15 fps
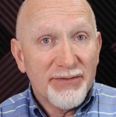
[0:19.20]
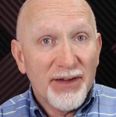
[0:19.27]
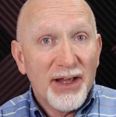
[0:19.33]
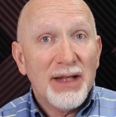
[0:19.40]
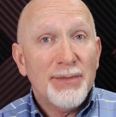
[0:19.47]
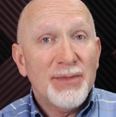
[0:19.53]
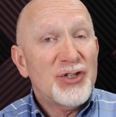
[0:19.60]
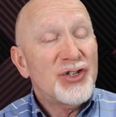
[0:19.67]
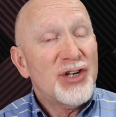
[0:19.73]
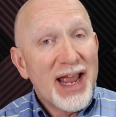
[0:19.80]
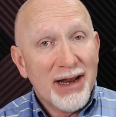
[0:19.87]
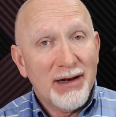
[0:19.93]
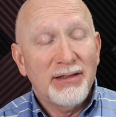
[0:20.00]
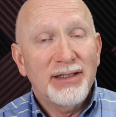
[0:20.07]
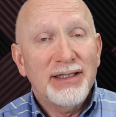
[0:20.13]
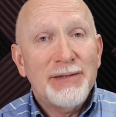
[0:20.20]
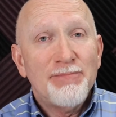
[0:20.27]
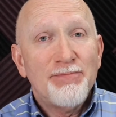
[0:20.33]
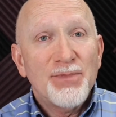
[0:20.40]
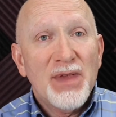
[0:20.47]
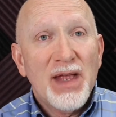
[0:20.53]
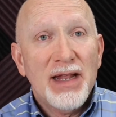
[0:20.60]
development channel.
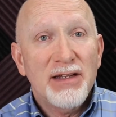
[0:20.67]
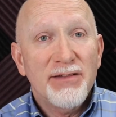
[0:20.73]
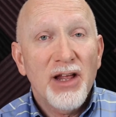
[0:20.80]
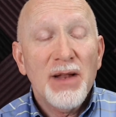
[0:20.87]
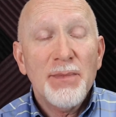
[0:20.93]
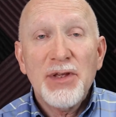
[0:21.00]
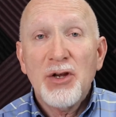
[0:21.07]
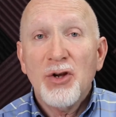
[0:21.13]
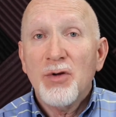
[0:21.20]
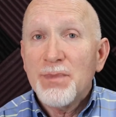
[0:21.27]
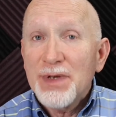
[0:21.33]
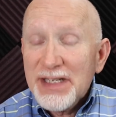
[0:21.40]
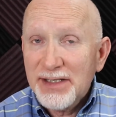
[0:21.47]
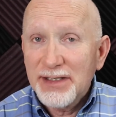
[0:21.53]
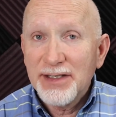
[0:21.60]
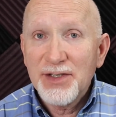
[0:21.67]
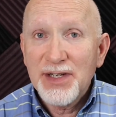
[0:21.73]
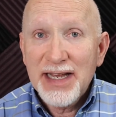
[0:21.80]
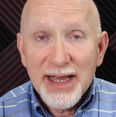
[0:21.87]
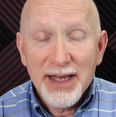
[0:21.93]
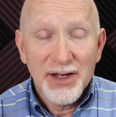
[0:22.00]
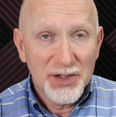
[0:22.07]
And developing your business
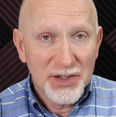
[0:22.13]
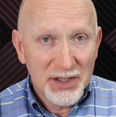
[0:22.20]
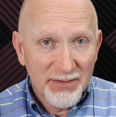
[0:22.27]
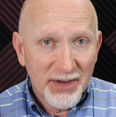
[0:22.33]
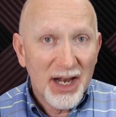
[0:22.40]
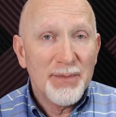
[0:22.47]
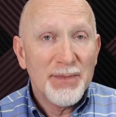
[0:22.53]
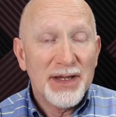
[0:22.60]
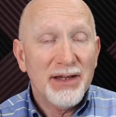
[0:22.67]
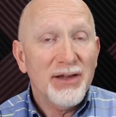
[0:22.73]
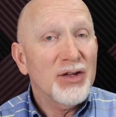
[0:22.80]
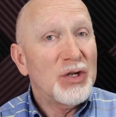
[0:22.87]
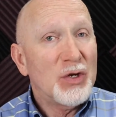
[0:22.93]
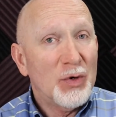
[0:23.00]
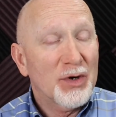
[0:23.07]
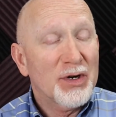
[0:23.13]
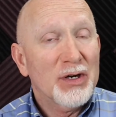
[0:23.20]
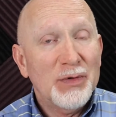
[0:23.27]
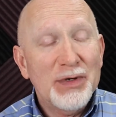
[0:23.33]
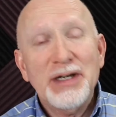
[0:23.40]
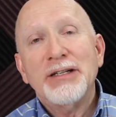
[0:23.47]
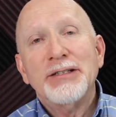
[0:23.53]
is developing your
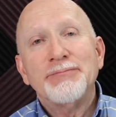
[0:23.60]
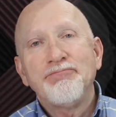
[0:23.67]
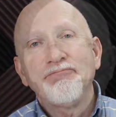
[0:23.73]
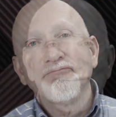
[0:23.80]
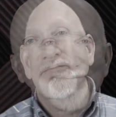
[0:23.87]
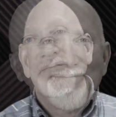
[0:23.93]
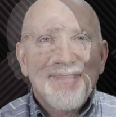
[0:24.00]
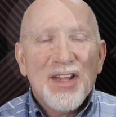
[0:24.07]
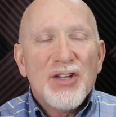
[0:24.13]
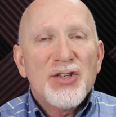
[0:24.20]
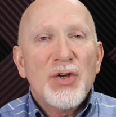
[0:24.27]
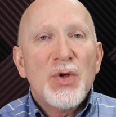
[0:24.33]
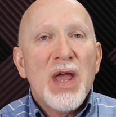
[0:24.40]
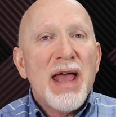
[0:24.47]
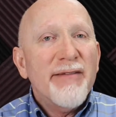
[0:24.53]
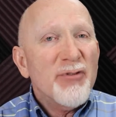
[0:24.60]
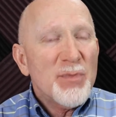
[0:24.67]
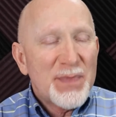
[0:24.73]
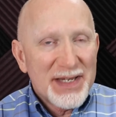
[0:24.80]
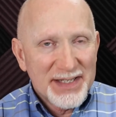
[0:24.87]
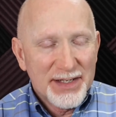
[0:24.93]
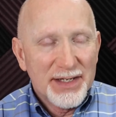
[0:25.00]
career. So you have a
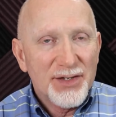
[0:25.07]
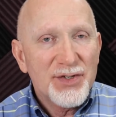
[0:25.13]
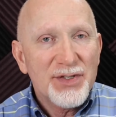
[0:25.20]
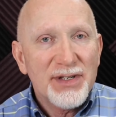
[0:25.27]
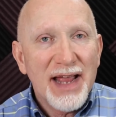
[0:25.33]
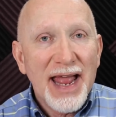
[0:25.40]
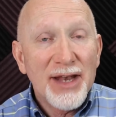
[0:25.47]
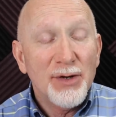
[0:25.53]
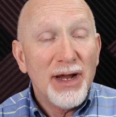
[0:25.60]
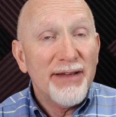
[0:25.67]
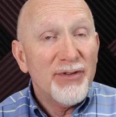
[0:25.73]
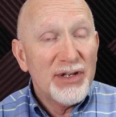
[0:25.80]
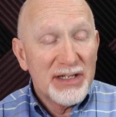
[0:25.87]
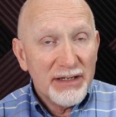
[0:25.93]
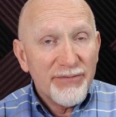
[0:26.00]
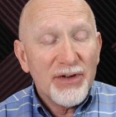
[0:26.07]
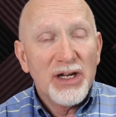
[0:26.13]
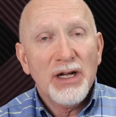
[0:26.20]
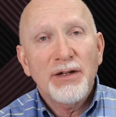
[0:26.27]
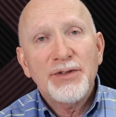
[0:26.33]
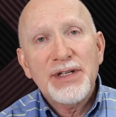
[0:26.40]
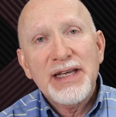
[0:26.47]
business and you're having
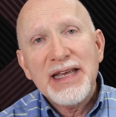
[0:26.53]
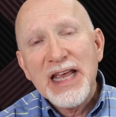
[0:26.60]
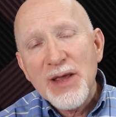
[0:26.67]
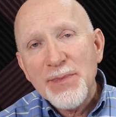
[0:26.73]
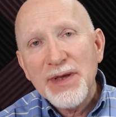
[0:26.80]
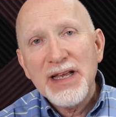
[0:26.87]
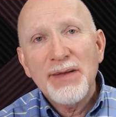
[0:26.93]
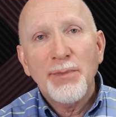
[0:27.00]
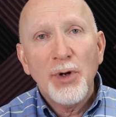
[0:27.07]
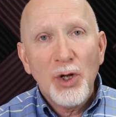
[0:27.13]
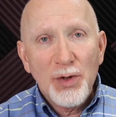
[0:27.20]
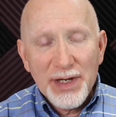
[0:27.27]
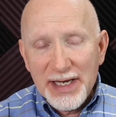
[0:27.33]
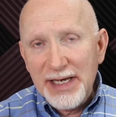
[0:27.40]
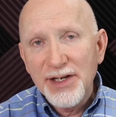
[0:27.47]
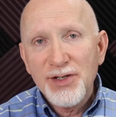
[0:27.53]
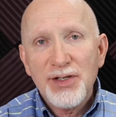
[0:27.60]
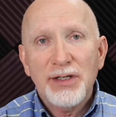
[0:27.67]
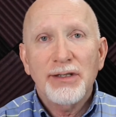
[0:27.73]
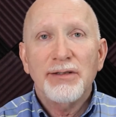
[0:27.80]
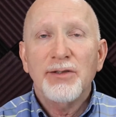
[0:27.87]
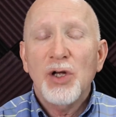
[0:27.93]
difficulty keeping
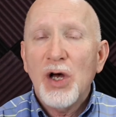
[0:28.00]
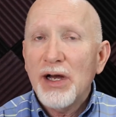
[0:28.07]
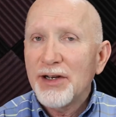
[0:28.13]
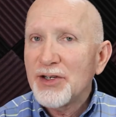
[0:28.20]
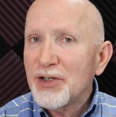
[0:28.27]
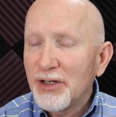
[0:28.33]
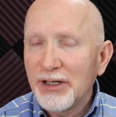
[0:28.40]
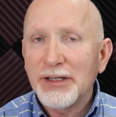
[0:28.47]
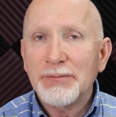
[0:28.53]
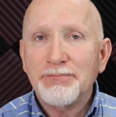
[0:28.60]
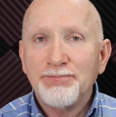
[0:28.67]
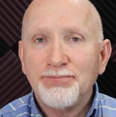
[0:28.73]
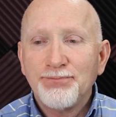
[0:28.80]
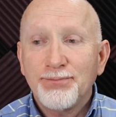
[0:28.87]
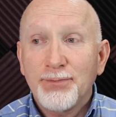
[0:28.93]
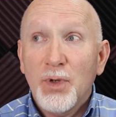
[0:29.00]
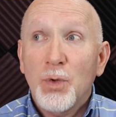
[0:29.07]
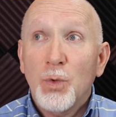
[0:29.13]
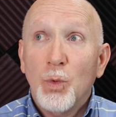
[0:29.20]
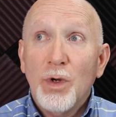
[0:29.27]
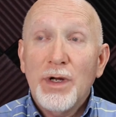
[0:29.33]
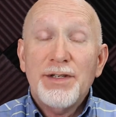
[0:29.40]
employees long term.
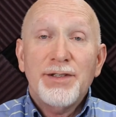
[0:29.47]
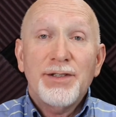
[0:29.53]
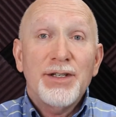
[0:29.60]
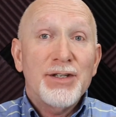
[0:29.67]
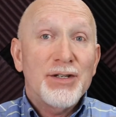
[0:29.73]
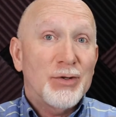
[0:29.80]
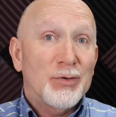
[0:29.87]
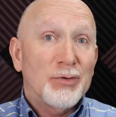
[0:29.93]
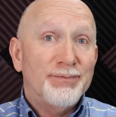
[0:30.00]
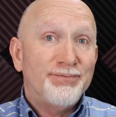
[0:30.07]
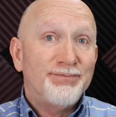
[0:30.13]
What to do?